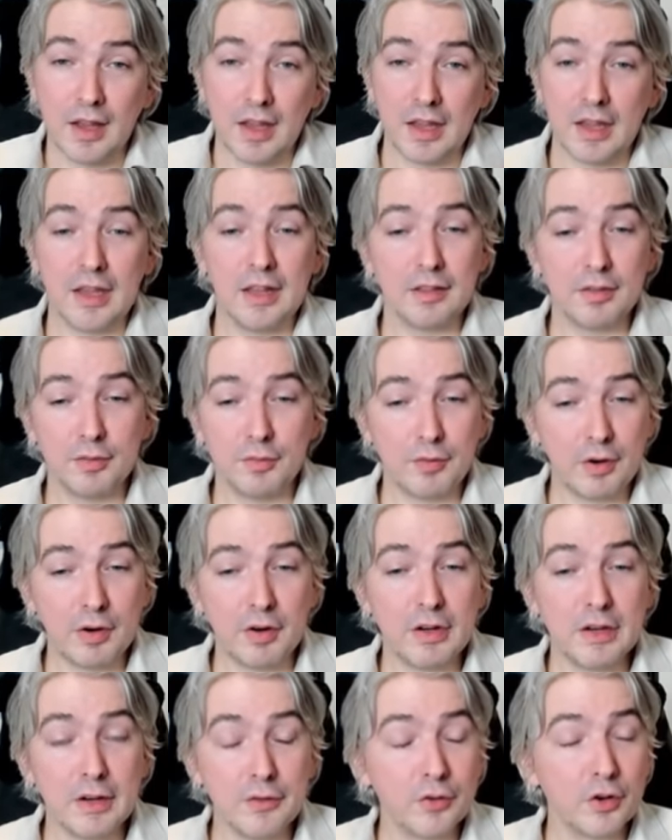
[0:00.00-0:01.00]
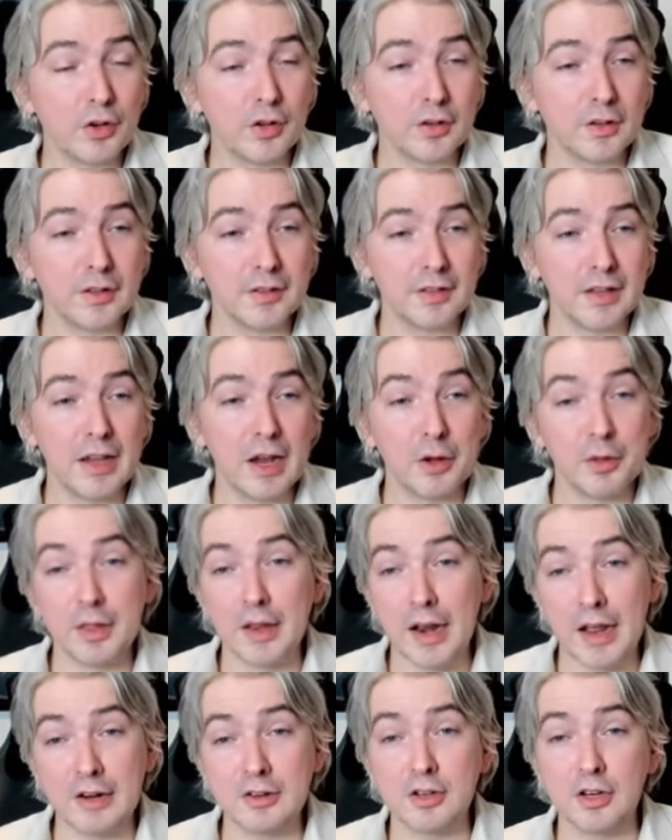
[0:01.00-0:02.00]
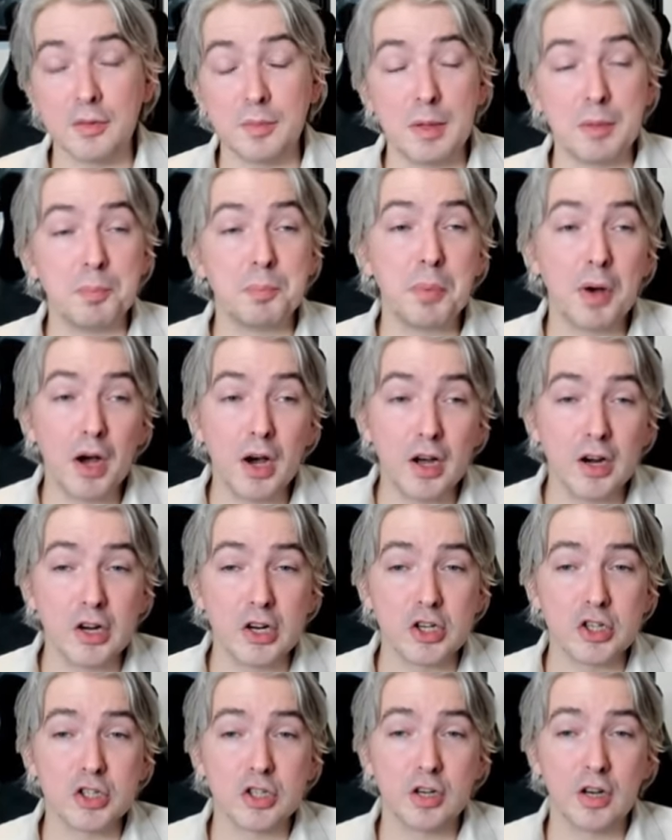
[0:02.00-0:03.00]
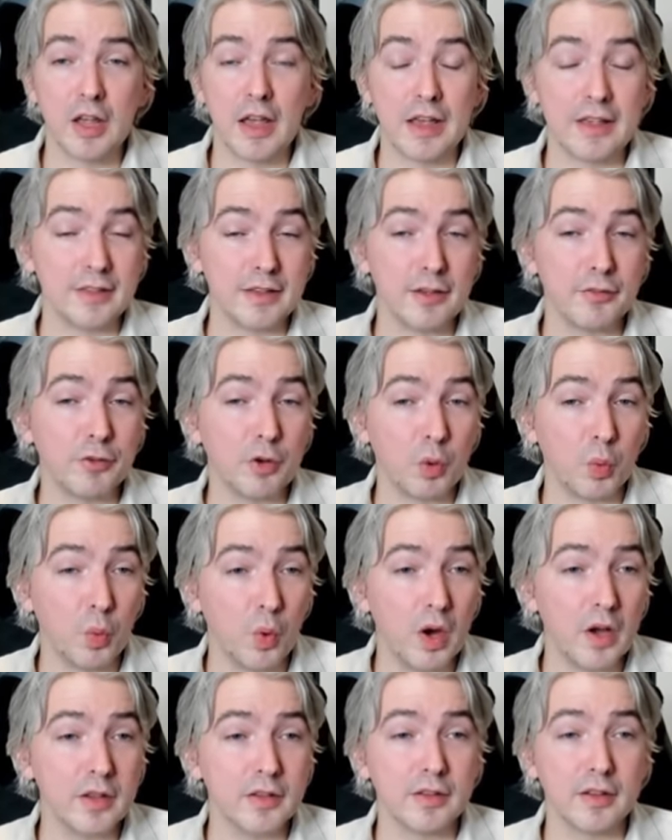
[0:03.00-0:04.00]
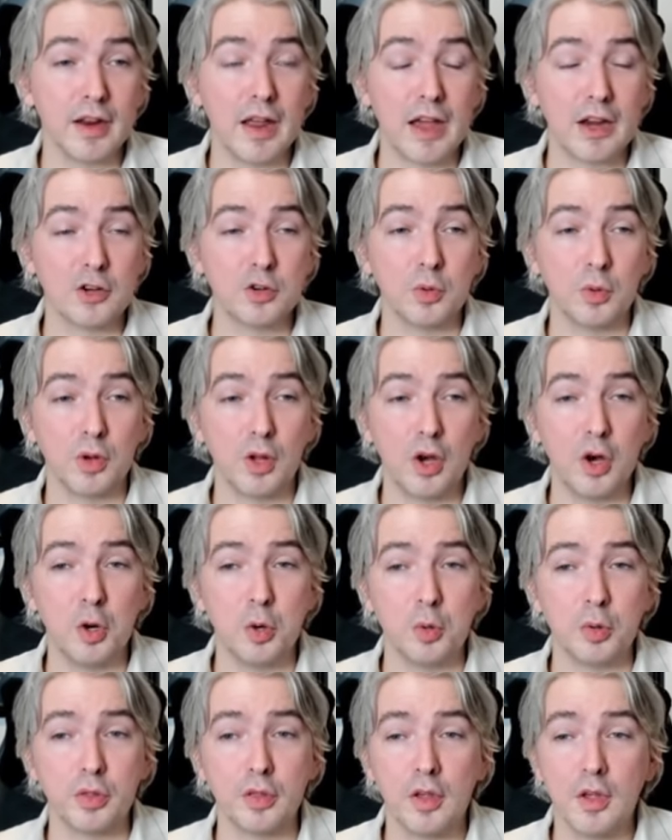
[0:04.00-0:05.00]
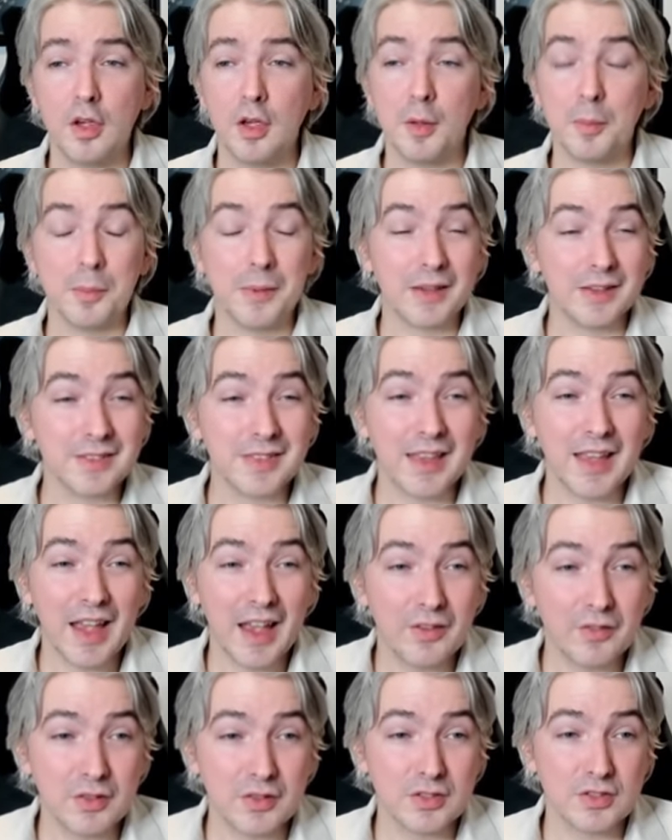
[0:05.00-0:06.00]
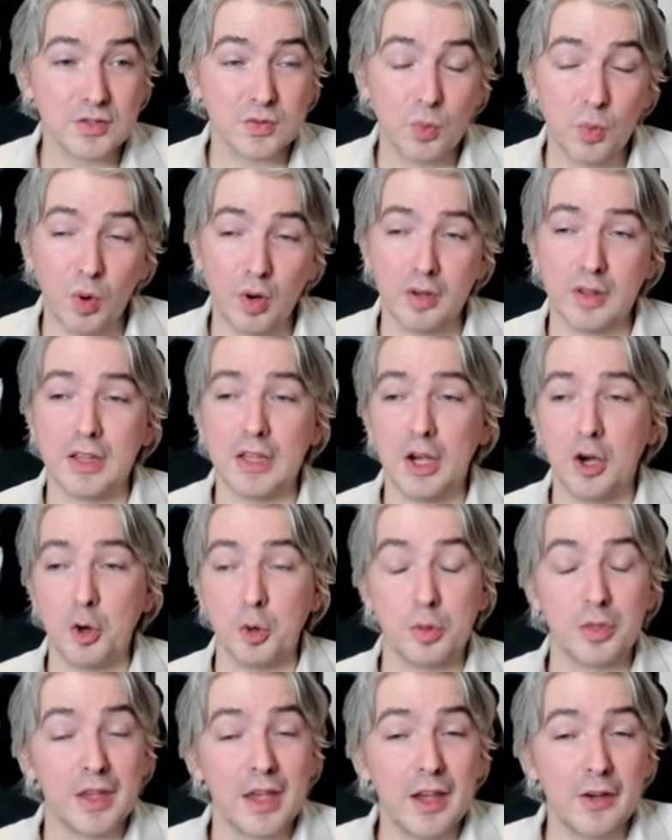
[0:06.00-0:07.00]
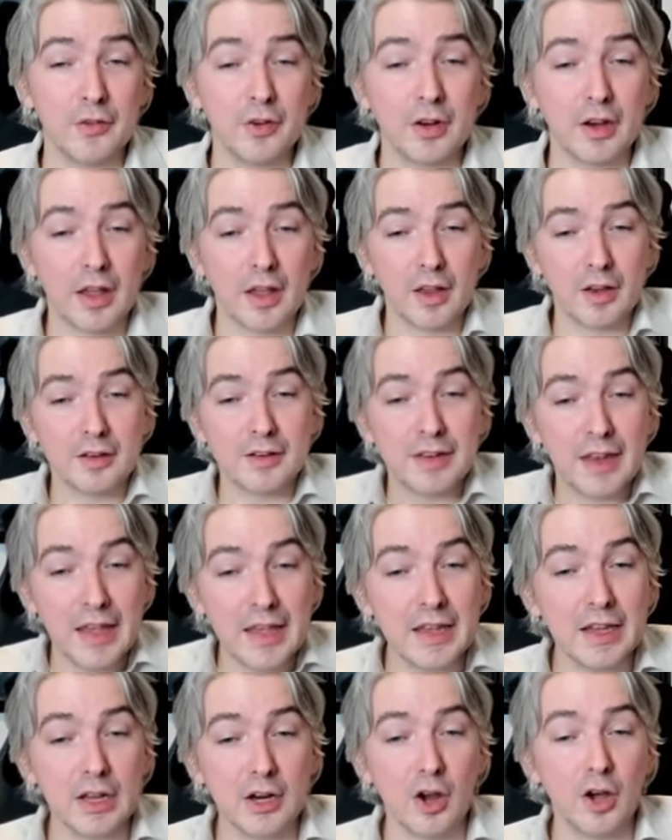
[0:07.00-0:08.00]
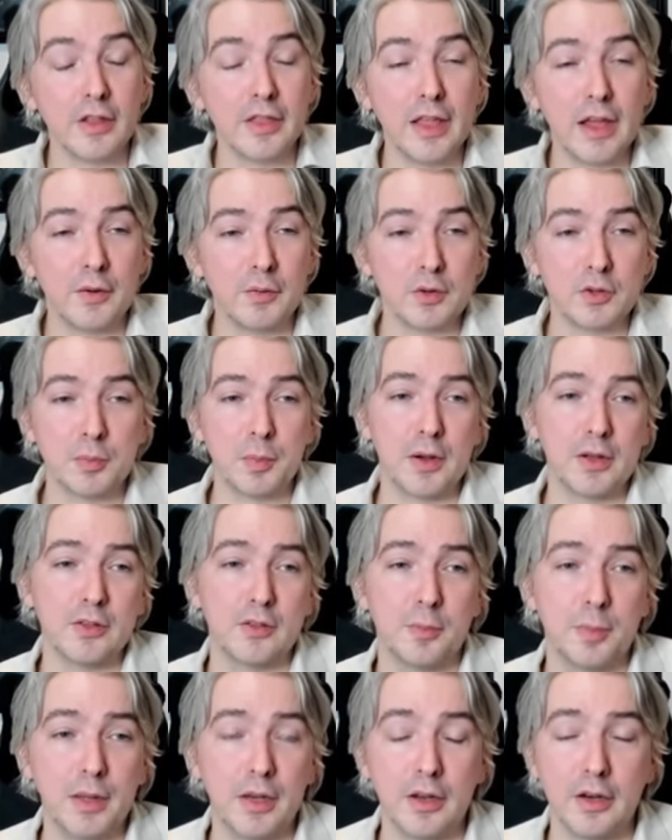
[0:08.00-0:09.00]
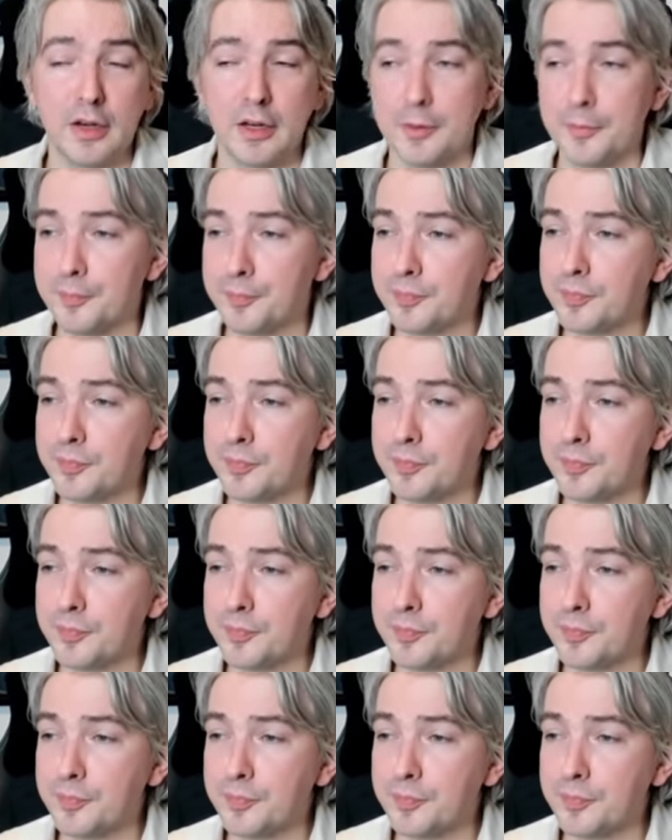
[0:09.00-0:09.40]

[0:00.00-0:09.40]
it's very difficult to see how they'd actually be punished as if it was an actual oath because they haven't sworn the oath. They haven't taken on that responsibility.